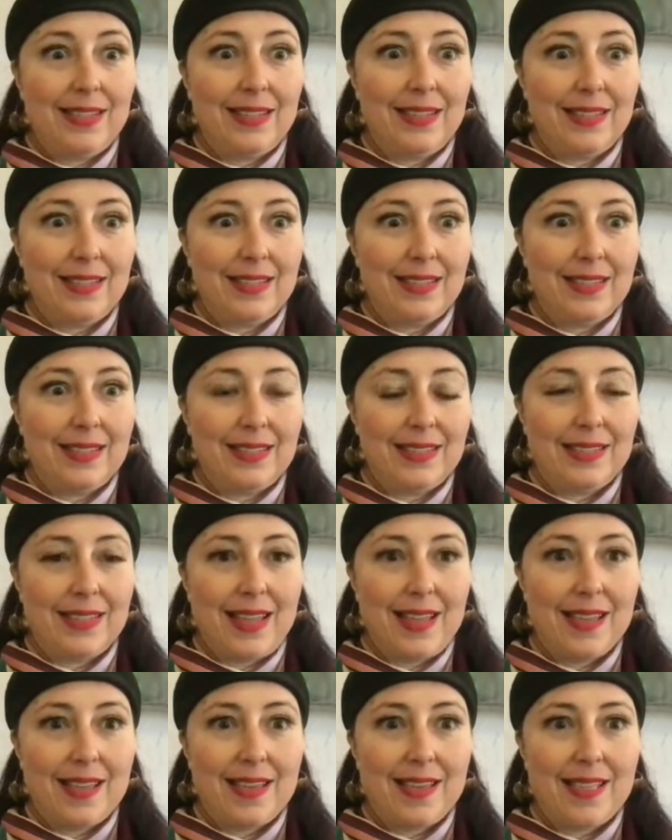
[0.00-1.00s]

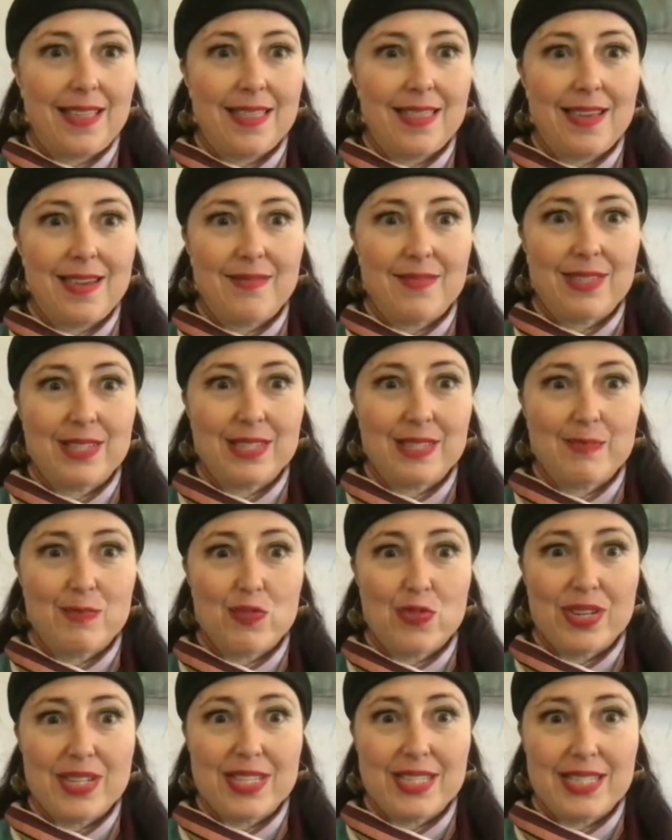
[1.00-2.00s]
because that was
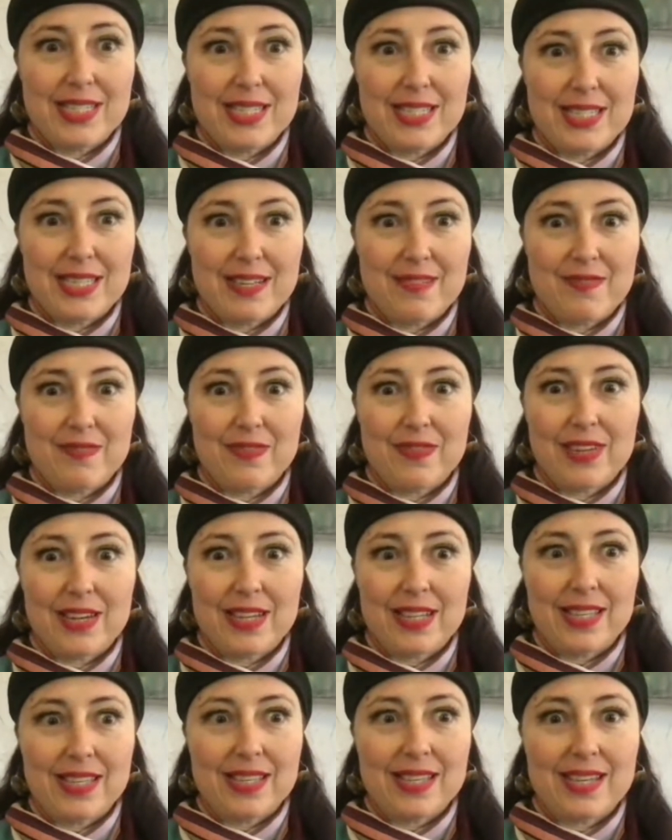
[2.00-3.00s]
some crazy stuff
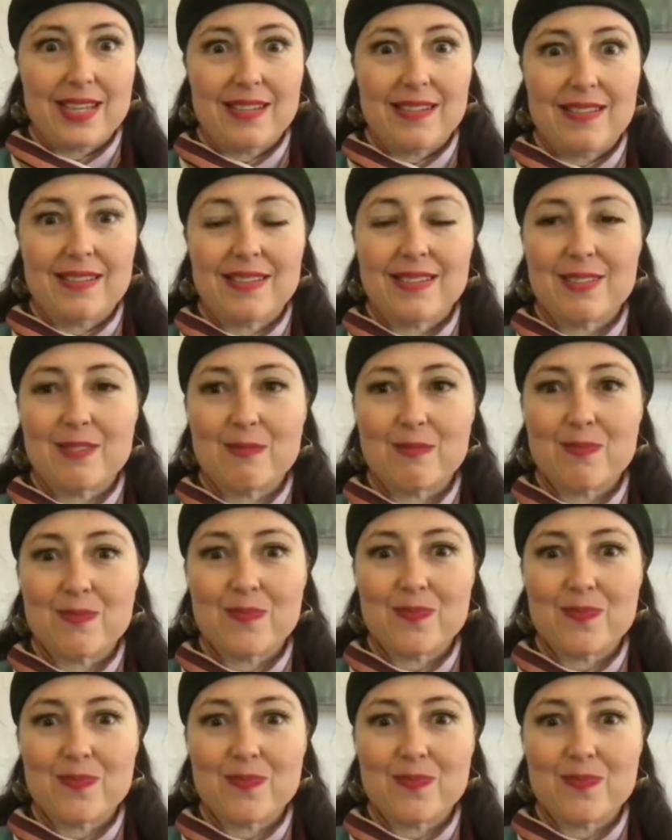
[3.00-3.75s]
right there.